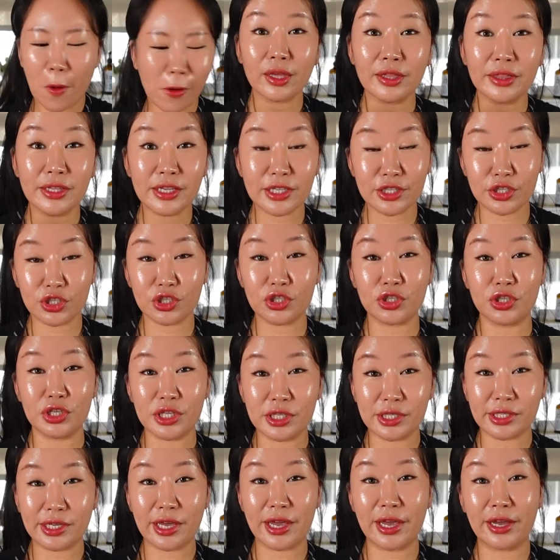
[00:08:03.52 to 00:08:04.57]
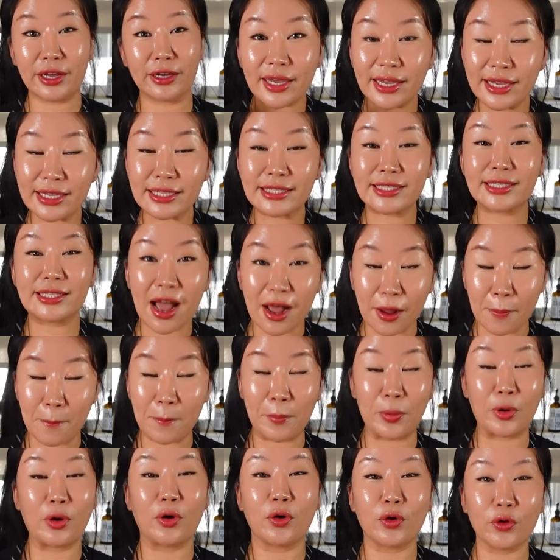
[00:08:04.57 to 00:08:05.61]
This cheesecake is a
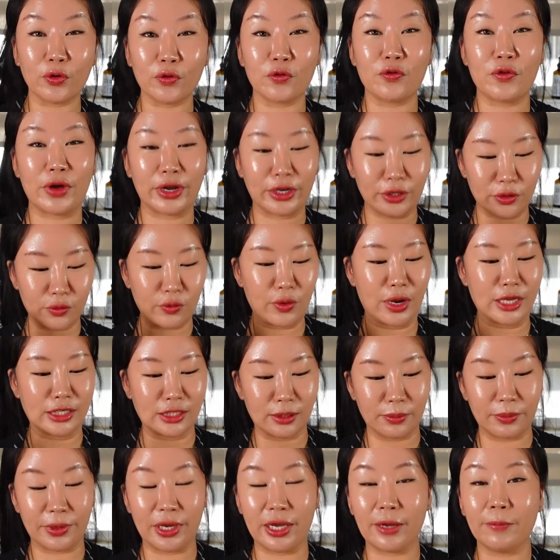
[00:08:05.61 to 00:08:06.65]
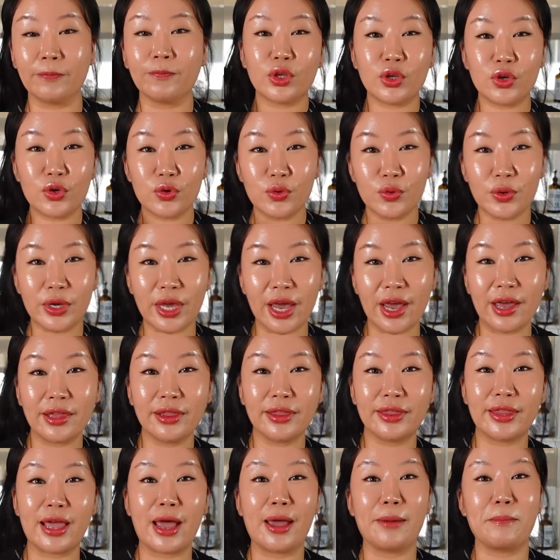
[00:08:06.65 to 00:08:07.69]
perfect recipe. You
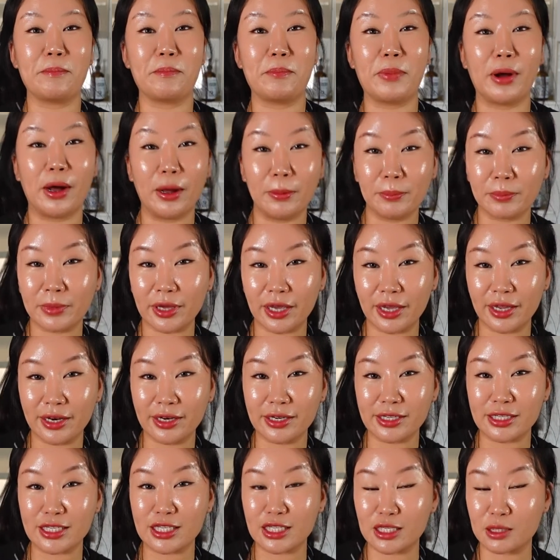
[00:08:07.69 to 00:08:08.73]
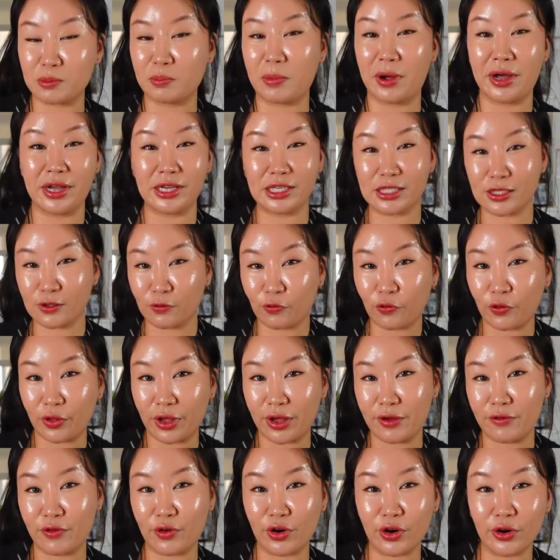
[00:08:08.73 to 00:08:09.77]
get that pumpkin spice
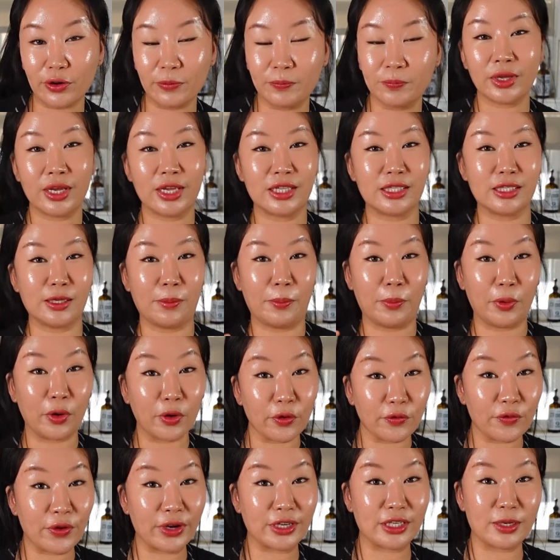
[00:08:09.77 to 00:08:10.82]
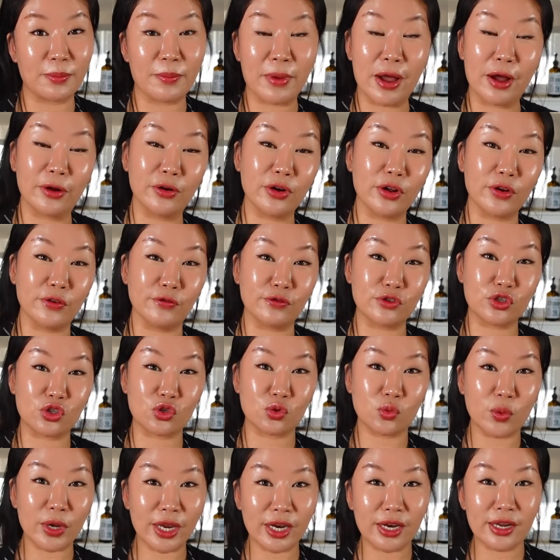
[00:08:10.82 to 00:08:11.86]
flavor. It's the perfect amount of
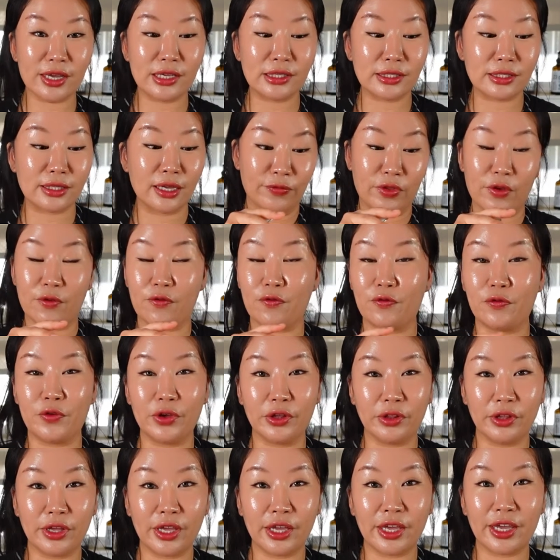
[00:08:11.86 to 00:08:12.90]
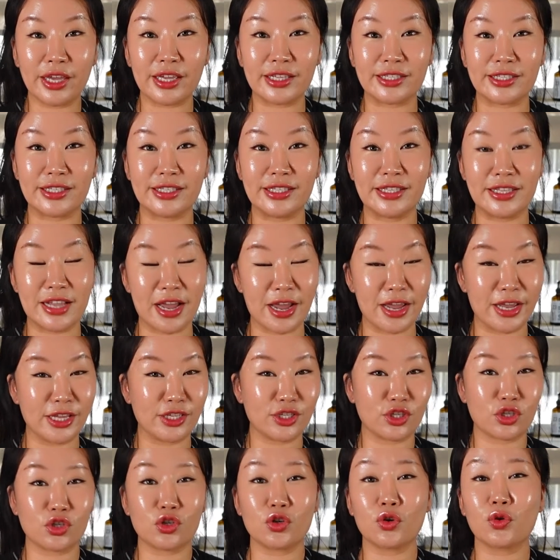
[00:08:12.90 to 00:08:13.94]
sweetness. The filling is
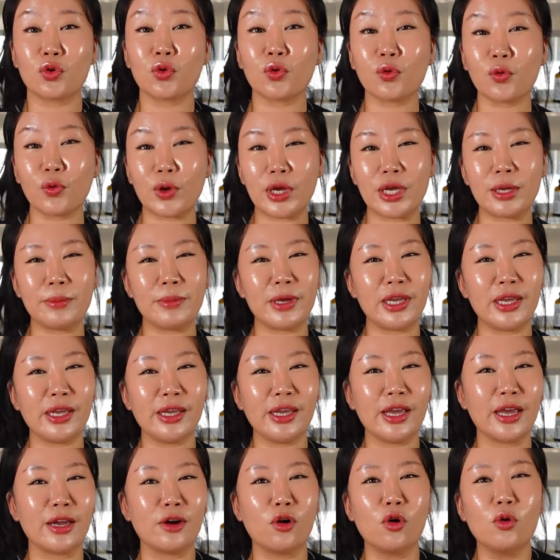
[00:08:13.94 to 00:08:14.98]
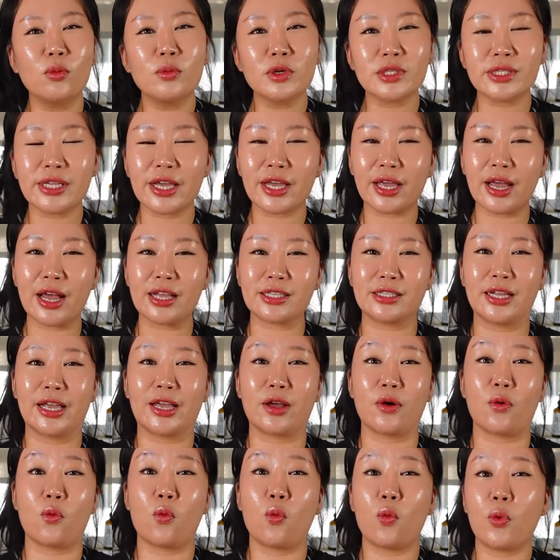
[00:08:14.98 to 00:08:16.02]
nice, creamy, and almost like has
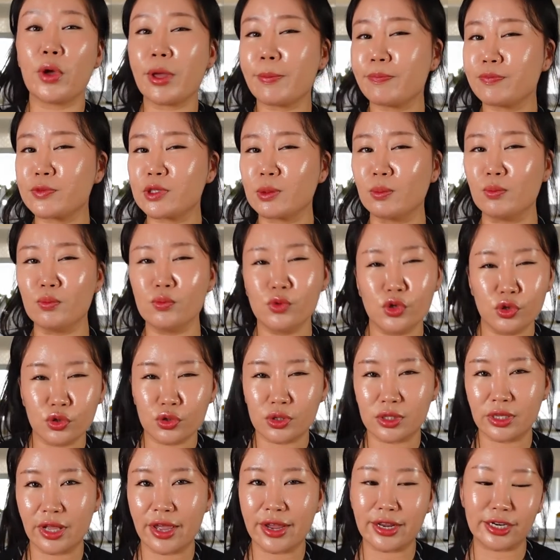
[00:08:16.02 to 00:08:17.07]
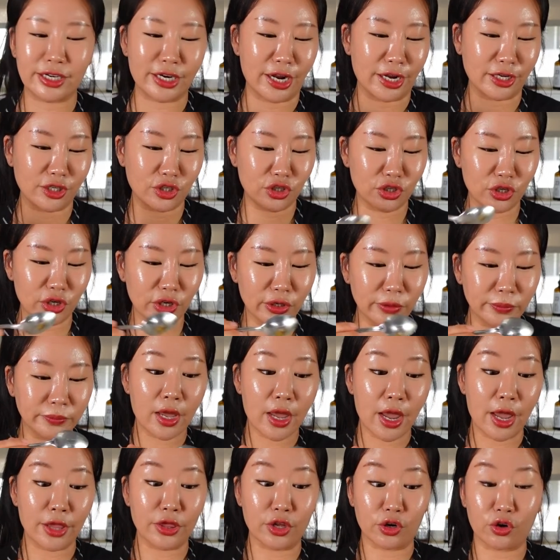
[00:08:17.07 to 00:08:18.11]
like a whipped mousse-like texture.
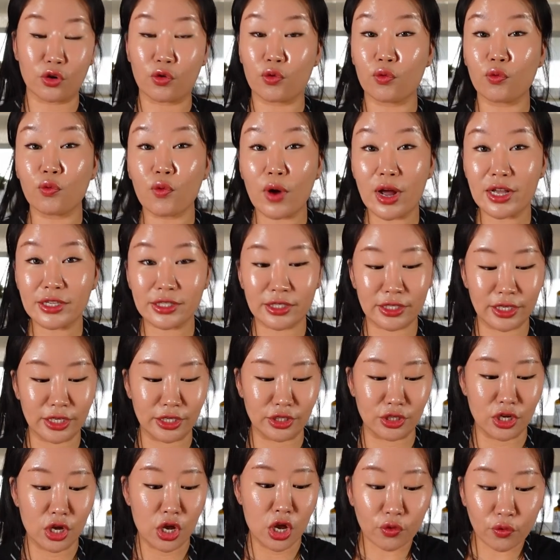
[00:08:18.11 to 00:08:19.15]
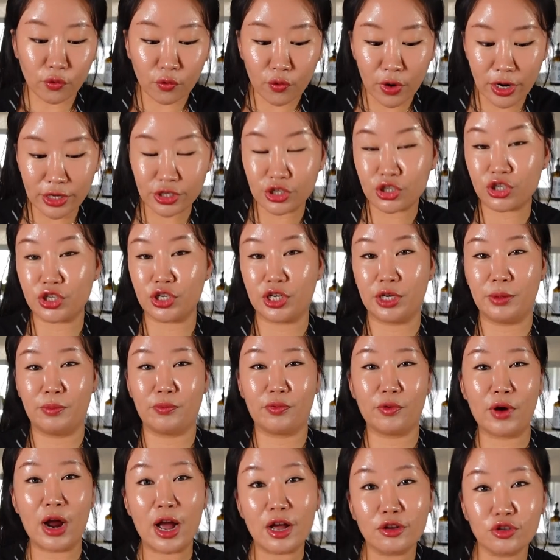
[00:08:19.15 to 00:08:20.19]
And the crust is crunchy,
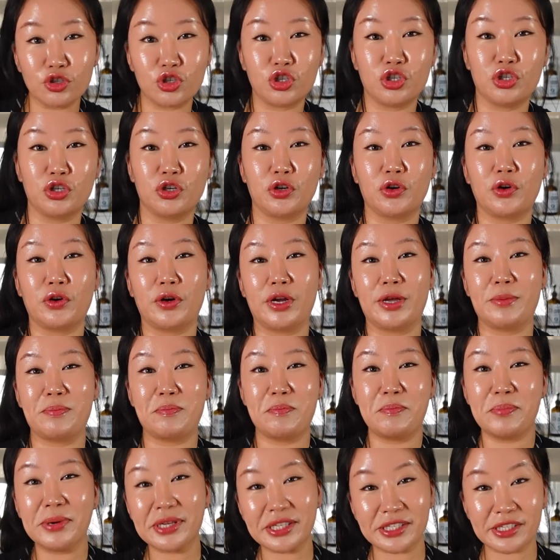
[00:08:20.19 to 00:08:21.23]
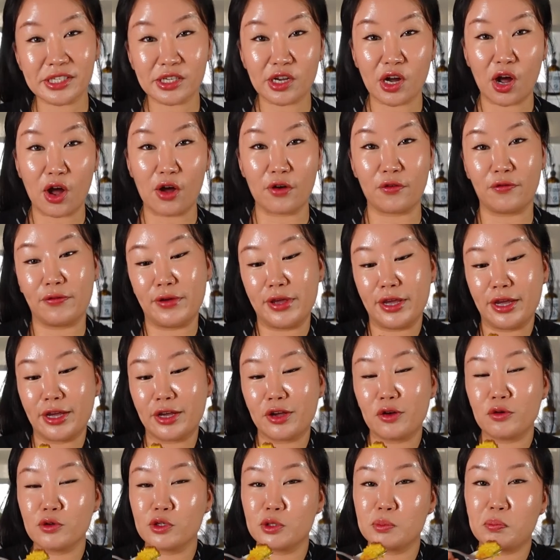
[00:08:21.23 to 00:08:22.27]
brown sugary, biscoffy.
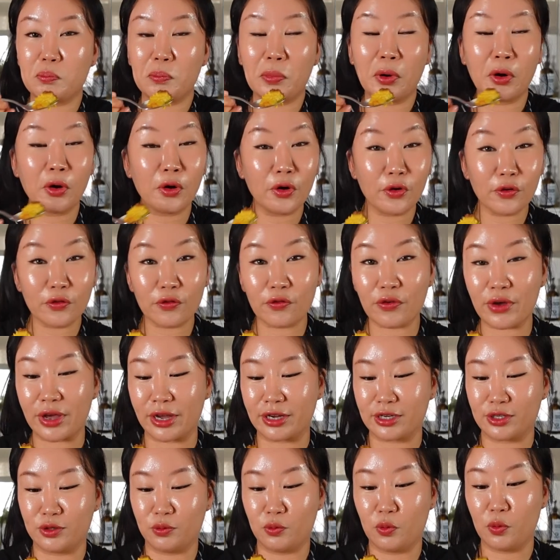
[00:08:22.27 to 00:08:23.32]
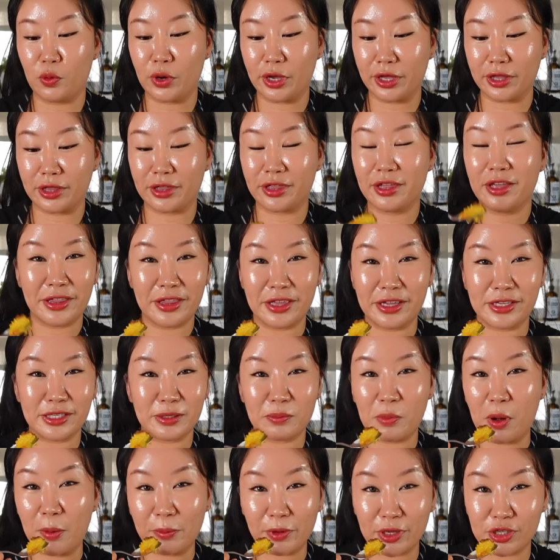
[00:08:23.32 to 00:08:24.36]
It goes perfect with
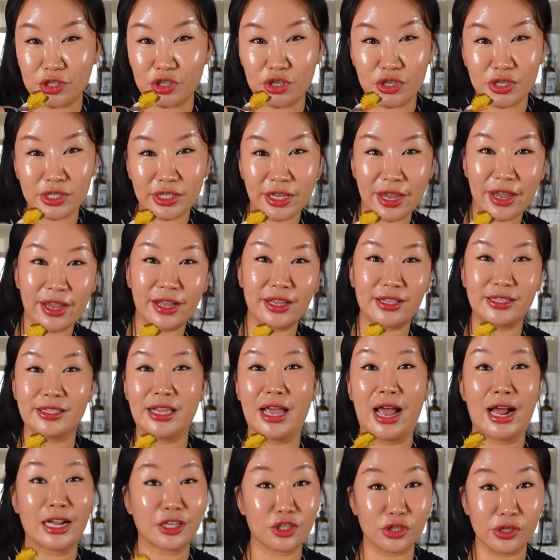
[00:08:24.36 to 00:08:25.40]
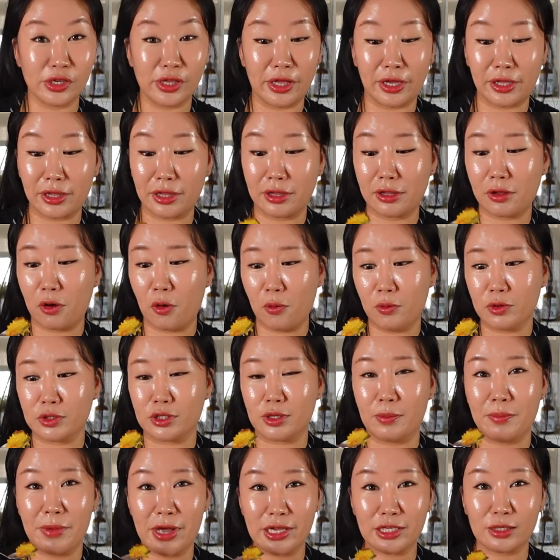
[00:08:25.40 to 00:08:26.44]
this pumpkin cheesecake. It's actually like
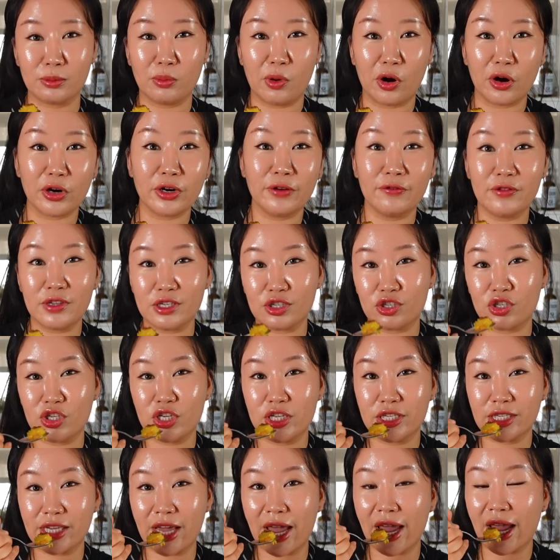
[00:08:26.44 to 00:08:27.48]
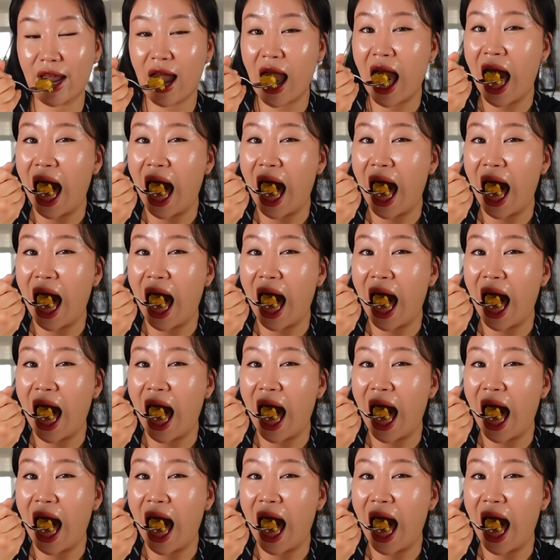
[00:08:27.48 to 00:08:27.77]
almost the best part of this cheesecake.